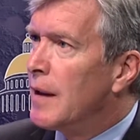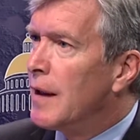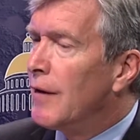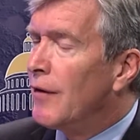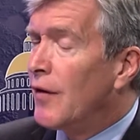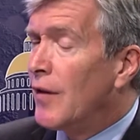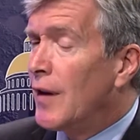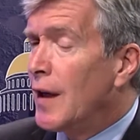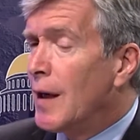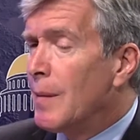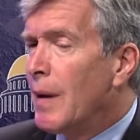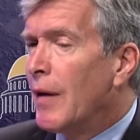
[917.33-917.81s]
And
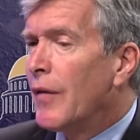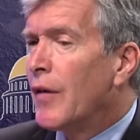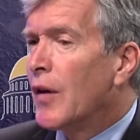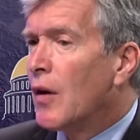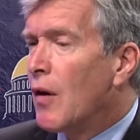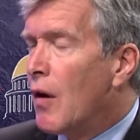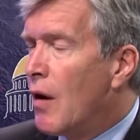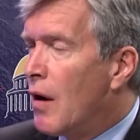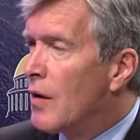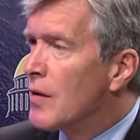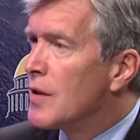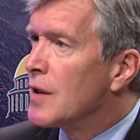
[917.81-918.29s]
if you think about the
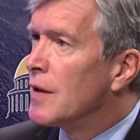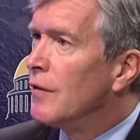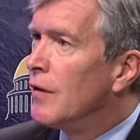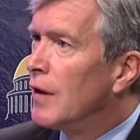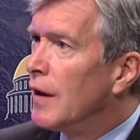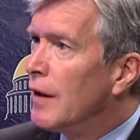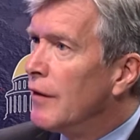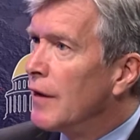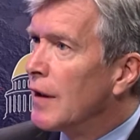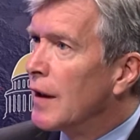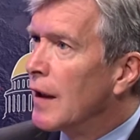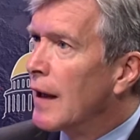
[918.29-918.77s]
cost of
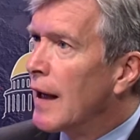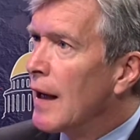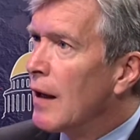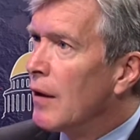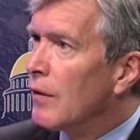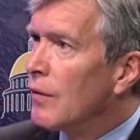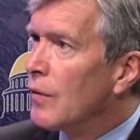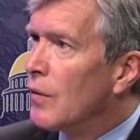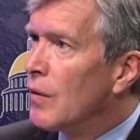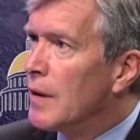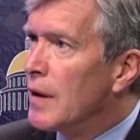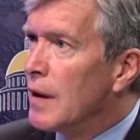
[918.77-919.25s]
living in
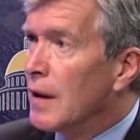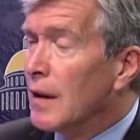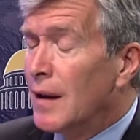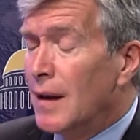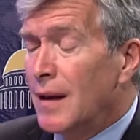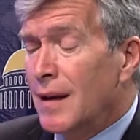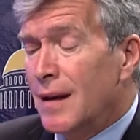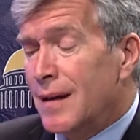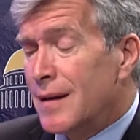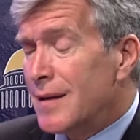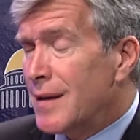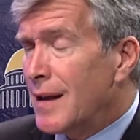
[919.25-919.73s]
California,
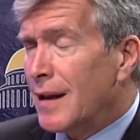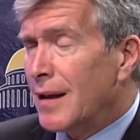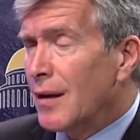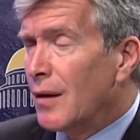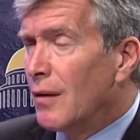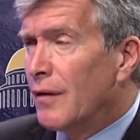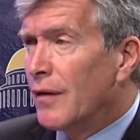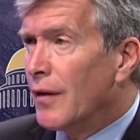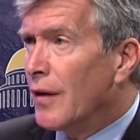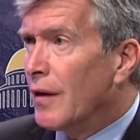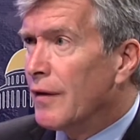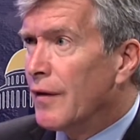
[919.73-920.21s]
it's not going
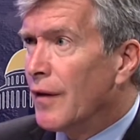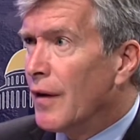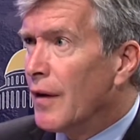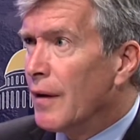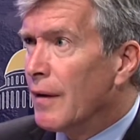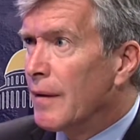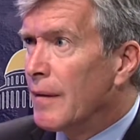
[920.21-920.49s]
to go very far.